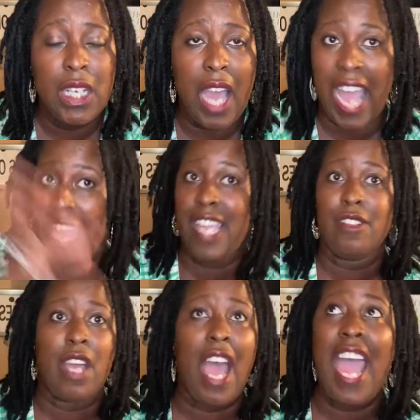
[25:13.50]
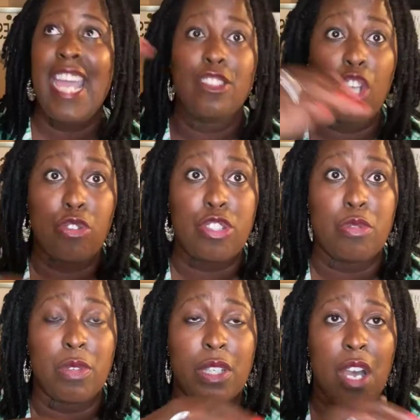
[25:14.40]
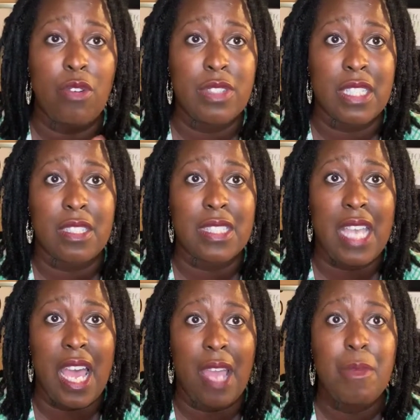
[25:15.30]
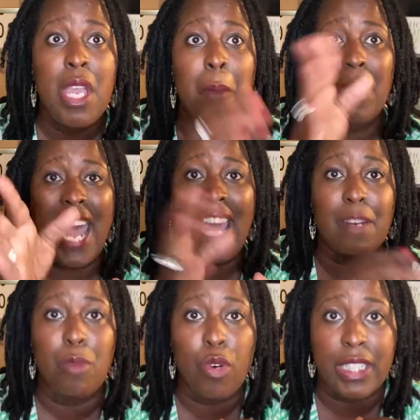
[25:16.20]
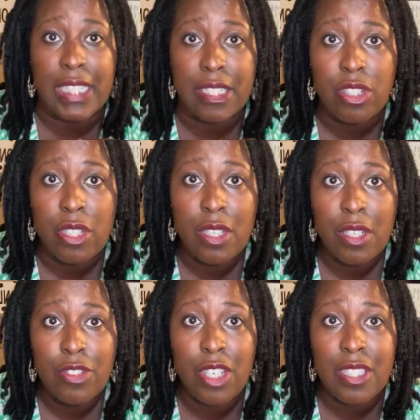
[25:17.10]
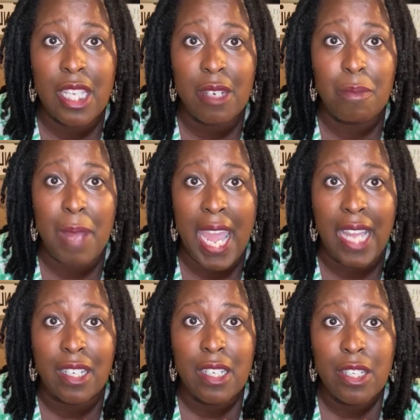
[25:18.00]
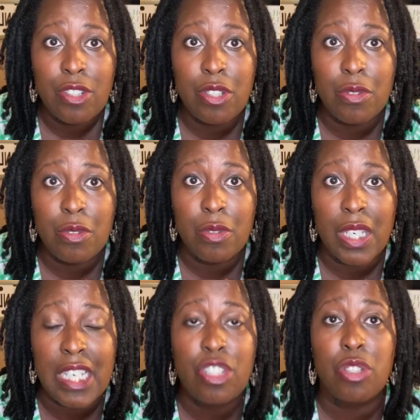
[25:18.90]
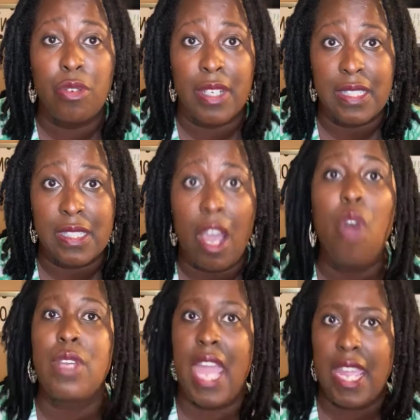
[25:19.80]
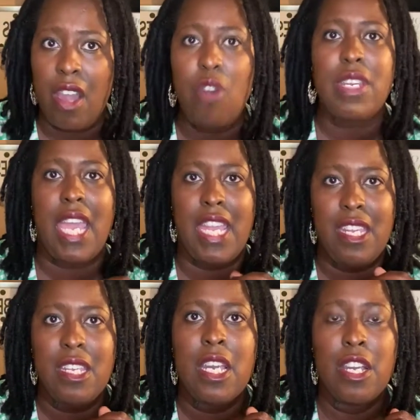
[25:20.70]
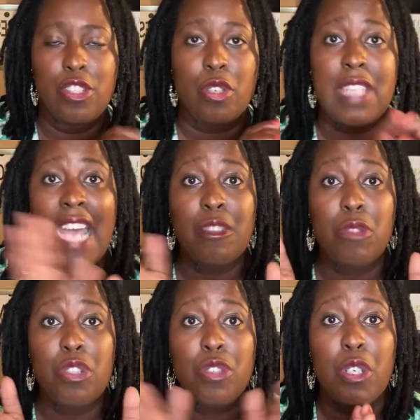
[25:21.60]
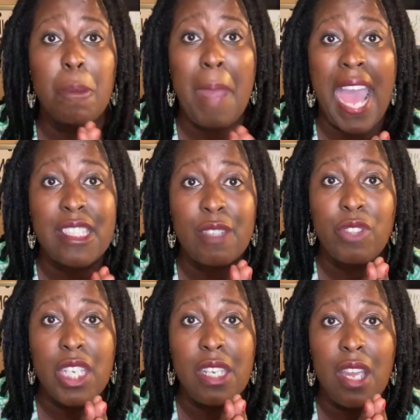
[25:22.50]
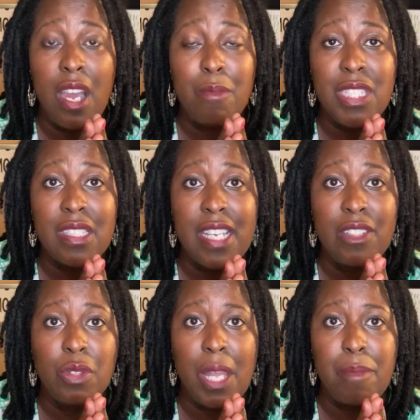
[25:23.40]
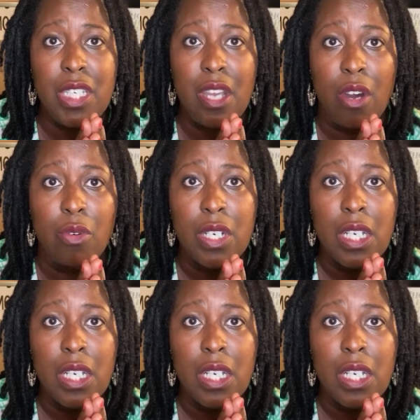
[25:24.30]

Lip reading: I had no student loans at the time, but I had a mortgage. Just getting back to insurance. Okay. So that's what you do passively, Miss Lander. Let me know.